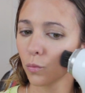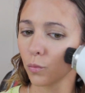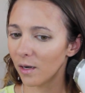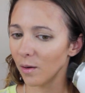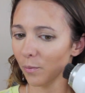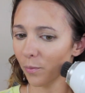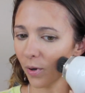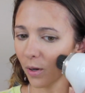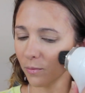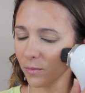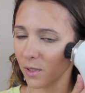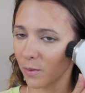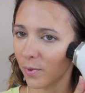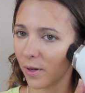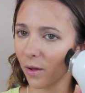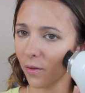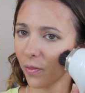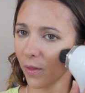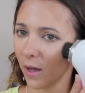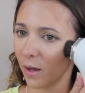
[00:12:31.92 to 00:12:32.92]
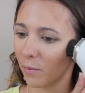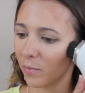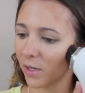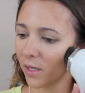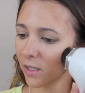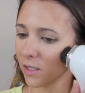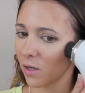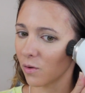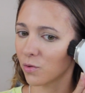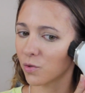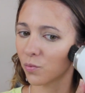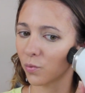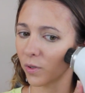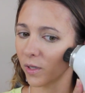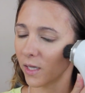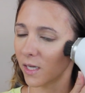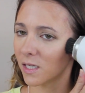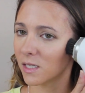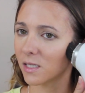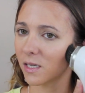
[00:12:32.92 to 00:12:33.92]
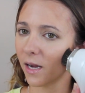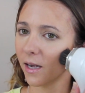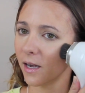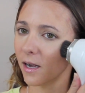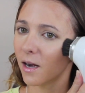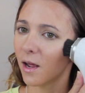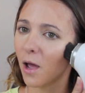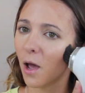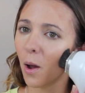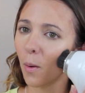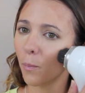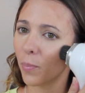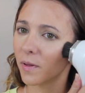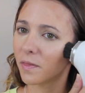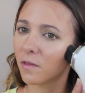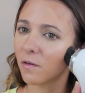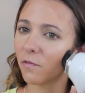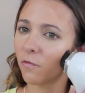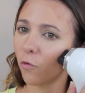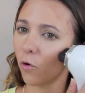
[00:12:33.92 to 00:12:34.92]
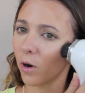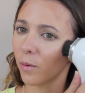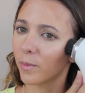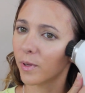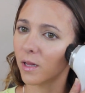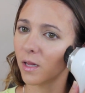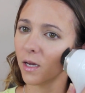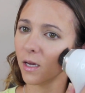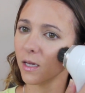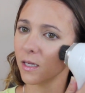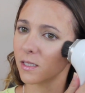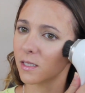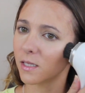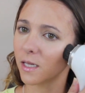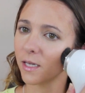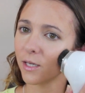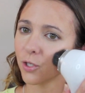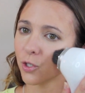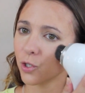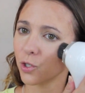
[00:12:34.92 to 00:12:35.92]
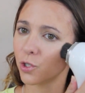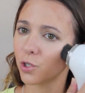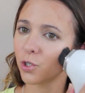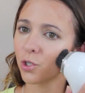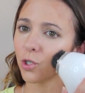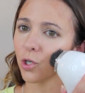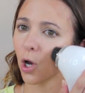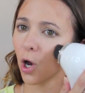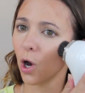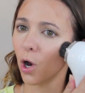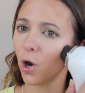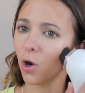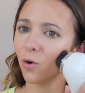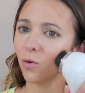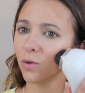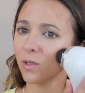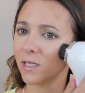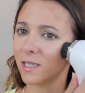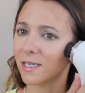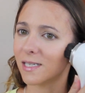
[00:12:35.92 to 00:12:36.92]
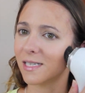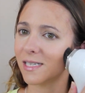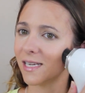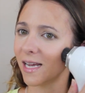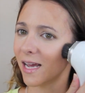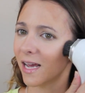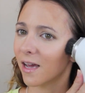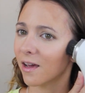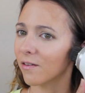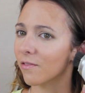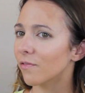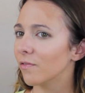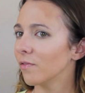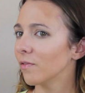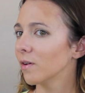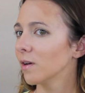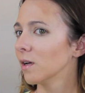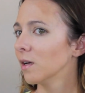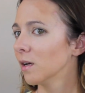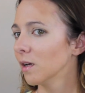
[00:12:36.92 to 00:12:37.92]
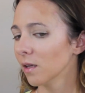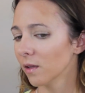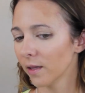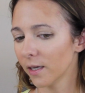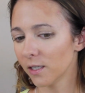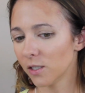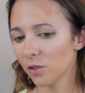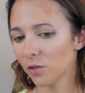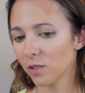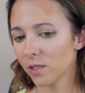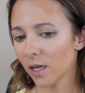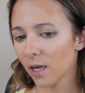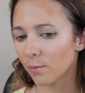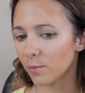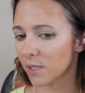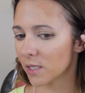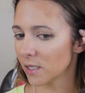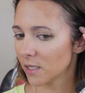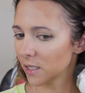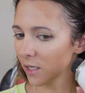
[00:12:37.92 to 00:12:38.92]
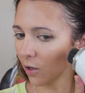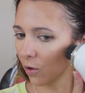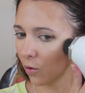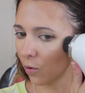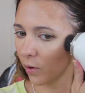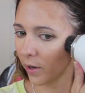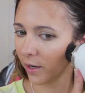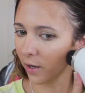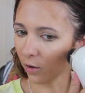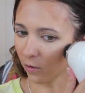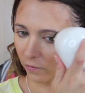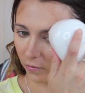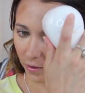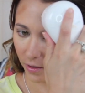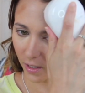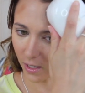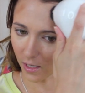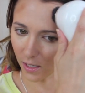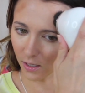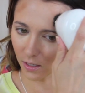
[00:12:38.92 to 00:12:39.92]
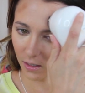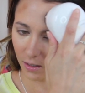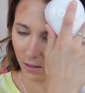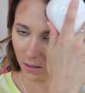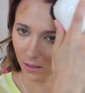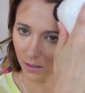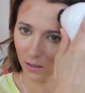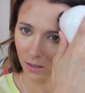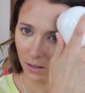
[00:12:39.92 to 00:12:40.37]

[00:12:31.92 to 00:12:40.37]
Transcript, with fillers: kind of bummed about that because I was really excited, but the formula is like so stiff. Like, do you see I'm still going over that?